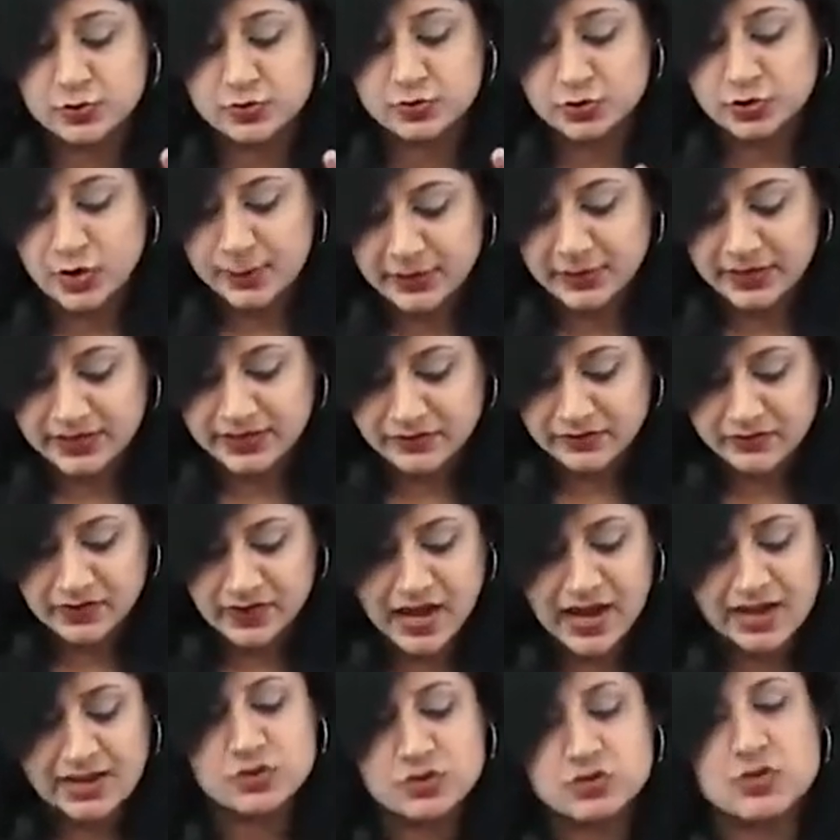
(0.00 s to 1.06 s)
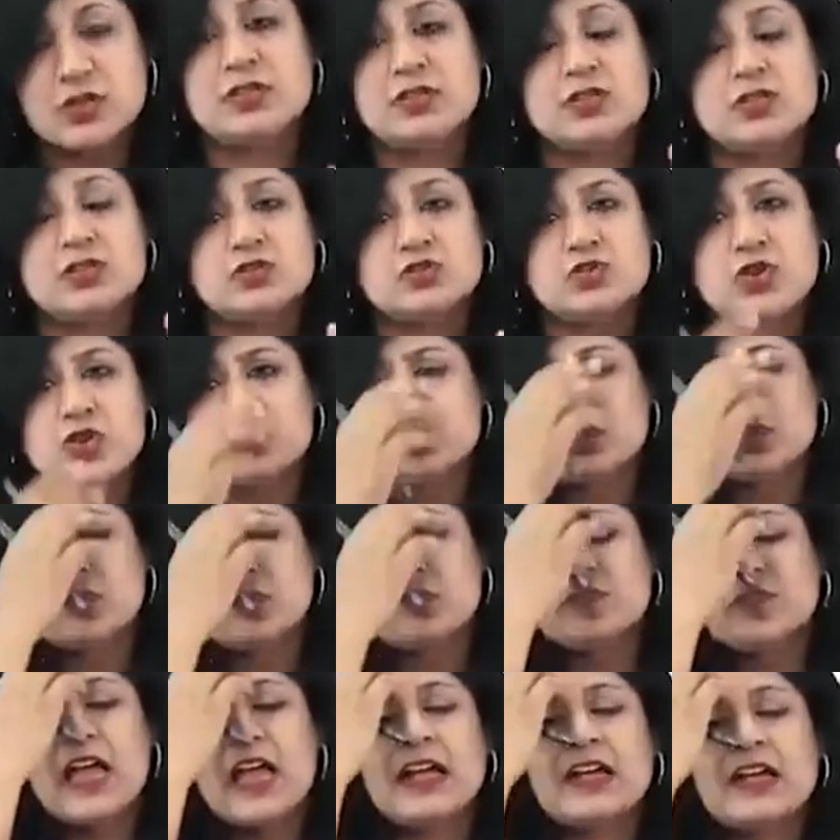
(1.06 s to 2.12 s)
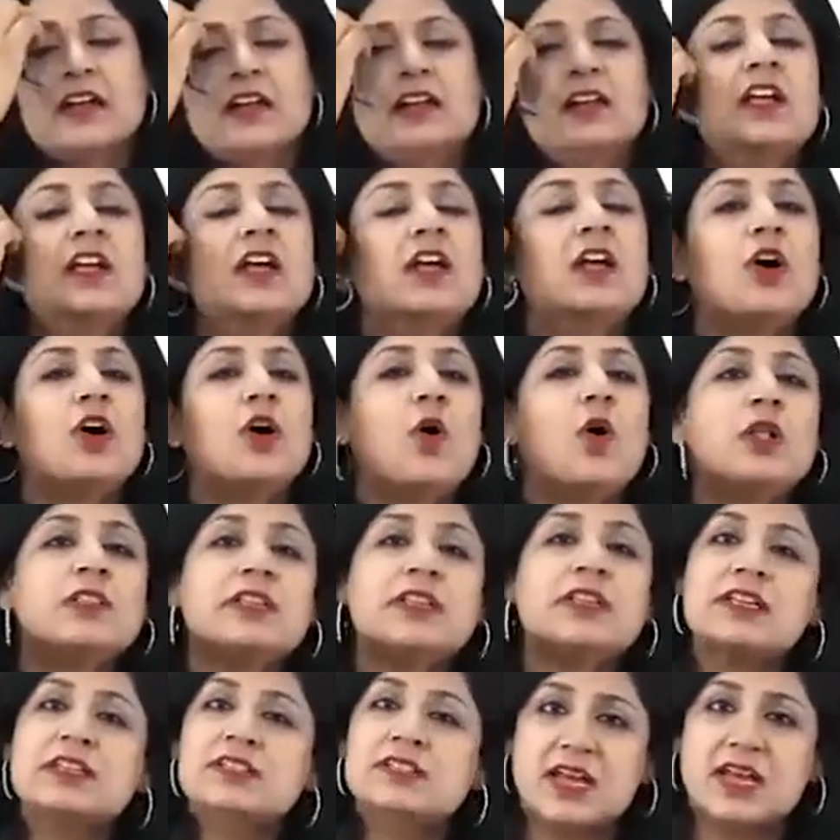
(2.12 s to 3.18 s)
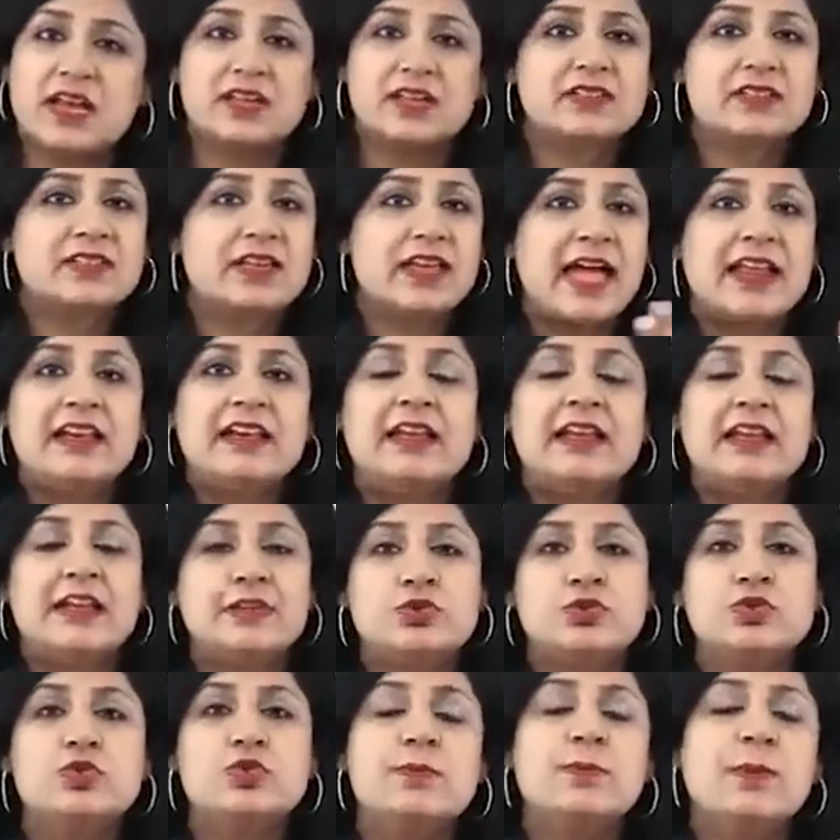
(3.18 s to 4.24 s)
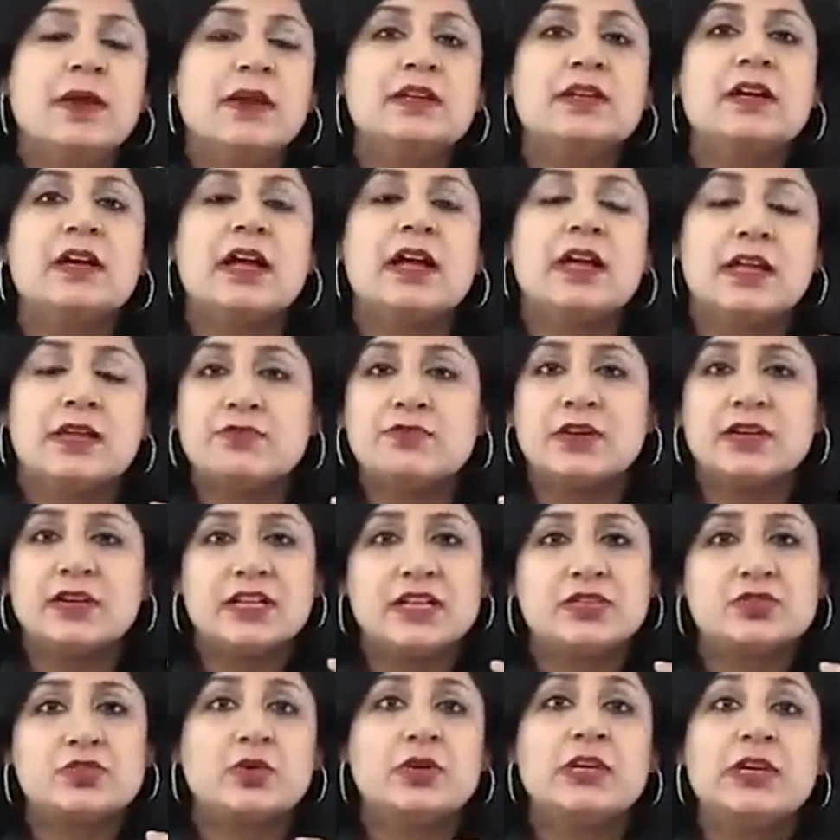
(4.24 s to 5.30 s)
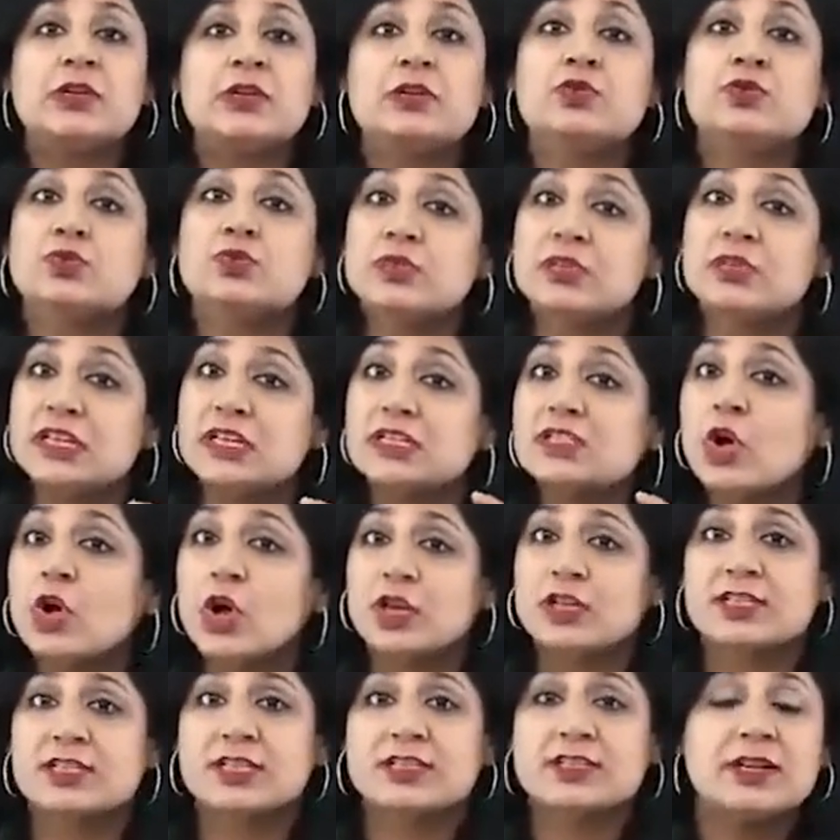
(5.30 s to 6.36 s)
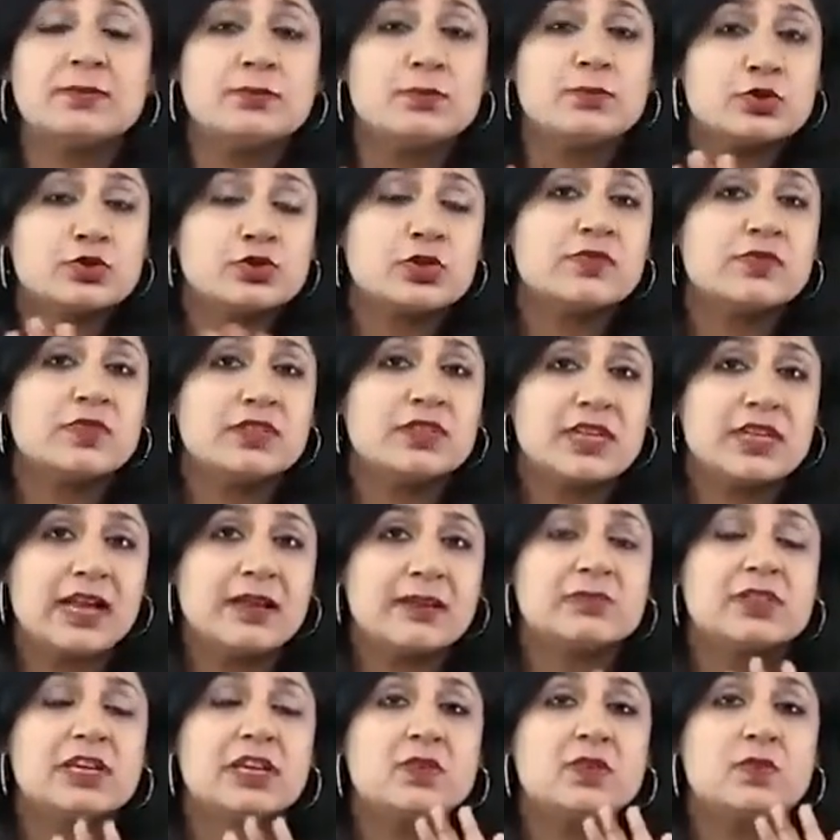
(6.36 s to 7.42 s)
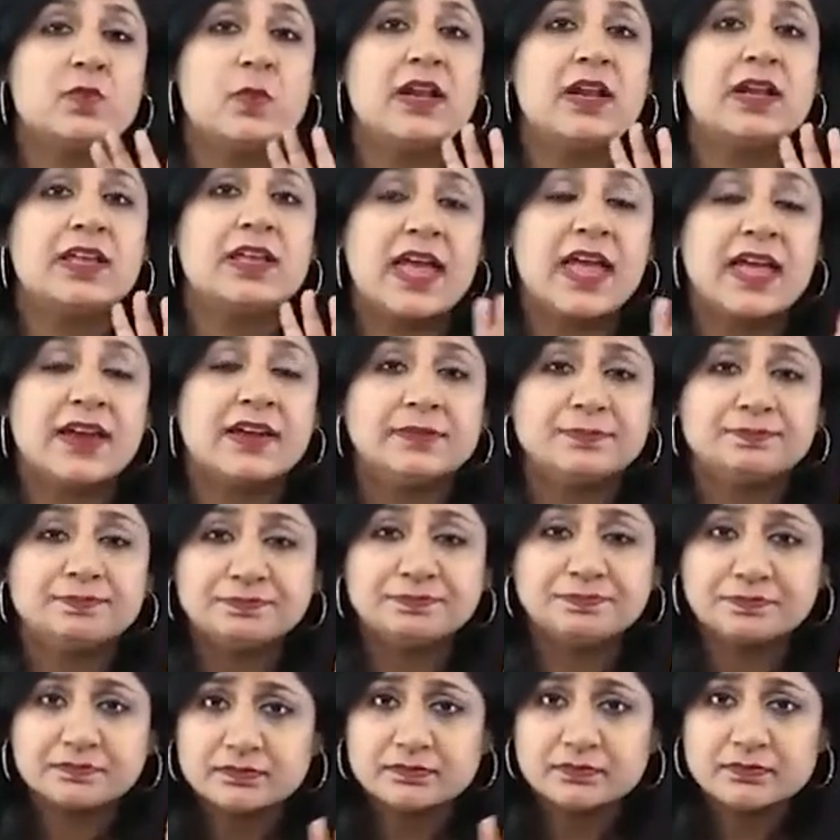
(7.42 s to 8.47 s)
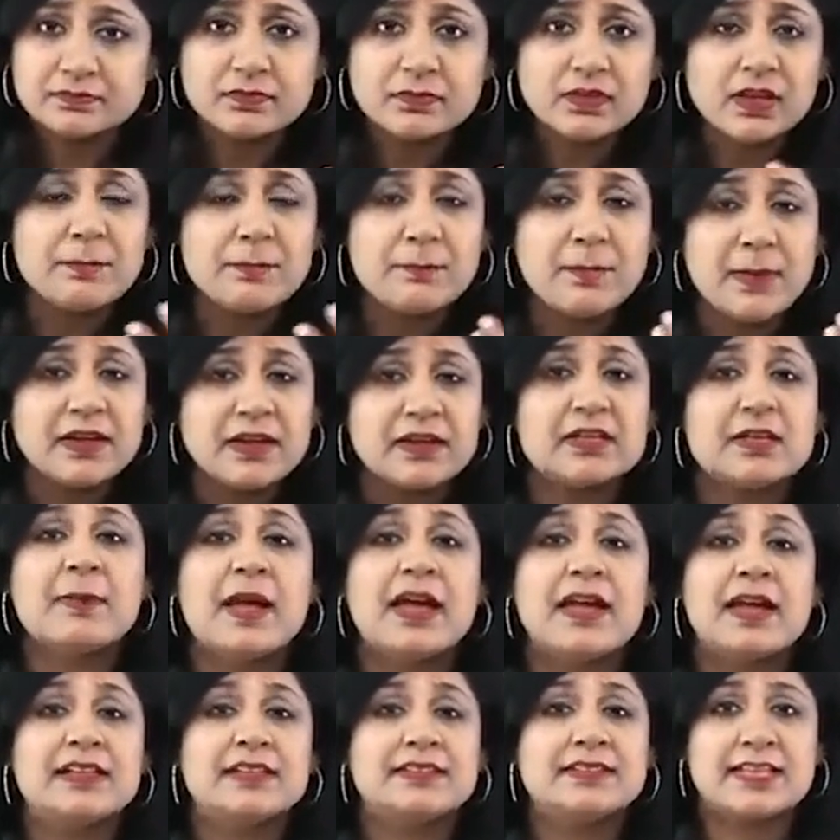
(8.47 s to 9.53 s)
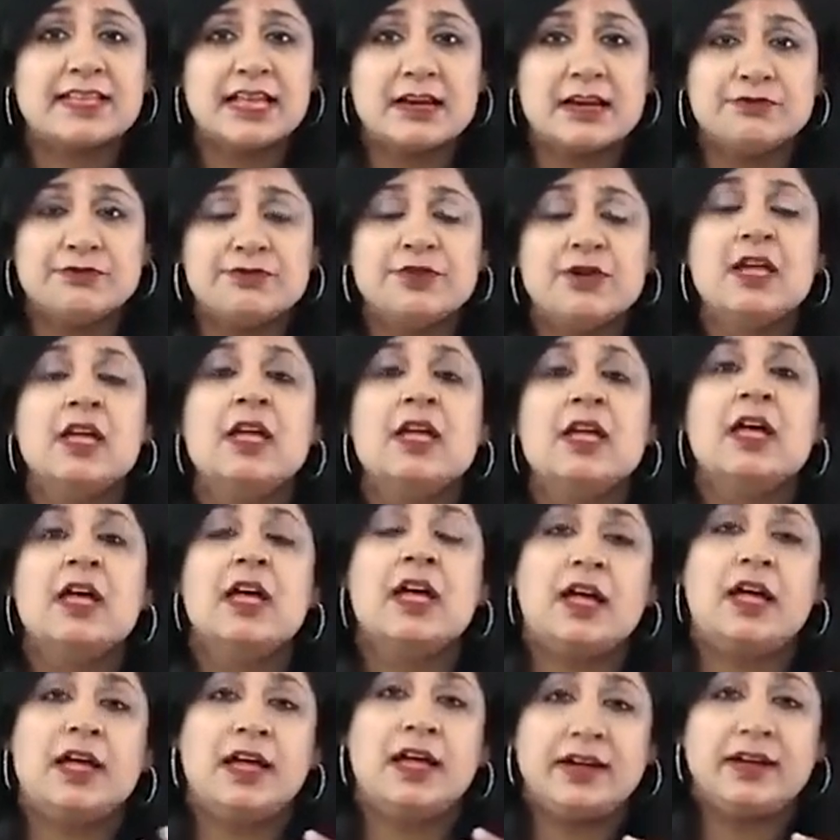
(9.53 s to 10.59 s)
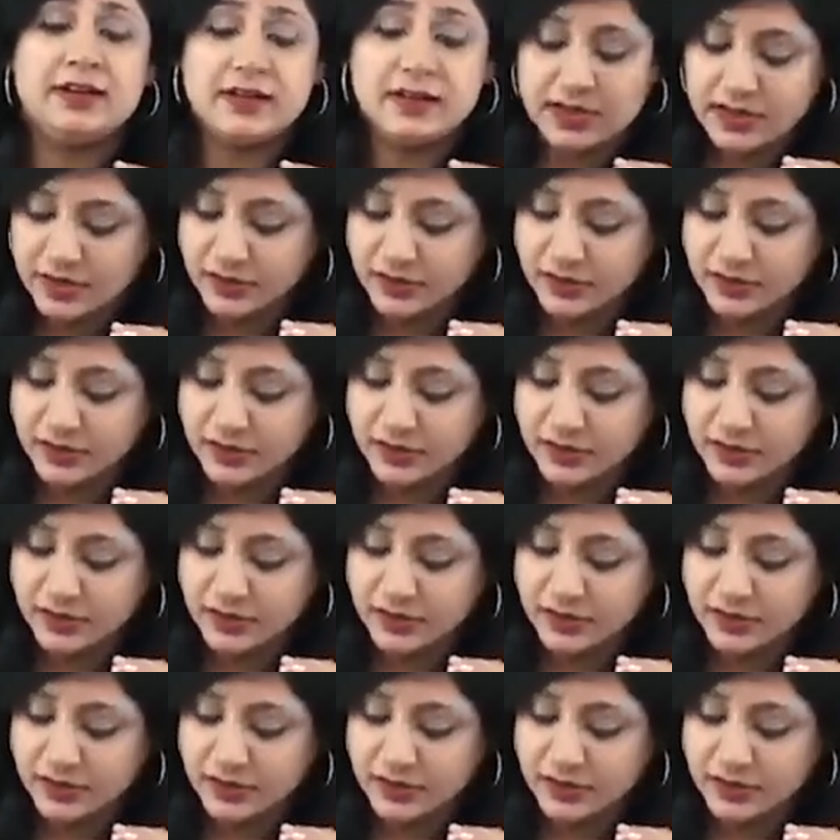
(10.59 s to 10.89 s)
postoperative reaction, distortion of the angle. All these things can lead to, but if it is only due to these causes, then most of the times it will can better by itself and